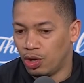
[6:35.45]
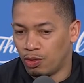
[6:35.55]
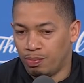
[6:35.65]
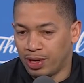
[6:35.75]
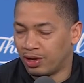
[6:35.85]

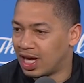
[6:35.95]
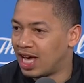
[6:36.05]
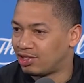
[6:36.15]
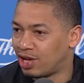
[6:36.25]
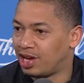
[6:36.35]
what bigger
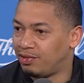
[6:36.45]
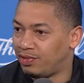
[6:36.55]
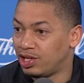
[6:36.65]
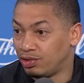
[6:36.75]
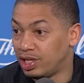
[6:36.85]
guys trying to
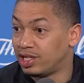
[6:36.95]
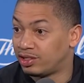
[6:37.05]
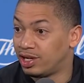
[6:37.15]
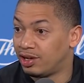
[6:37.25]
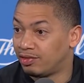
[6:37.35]
defend you, it is
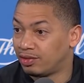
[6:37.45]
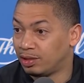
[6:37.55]
tough,